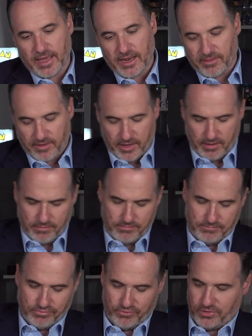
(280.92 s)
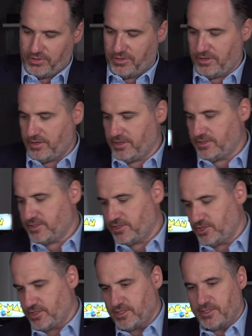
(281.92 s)
out of there. Oh, it's
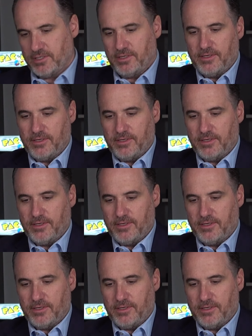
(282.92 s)
just,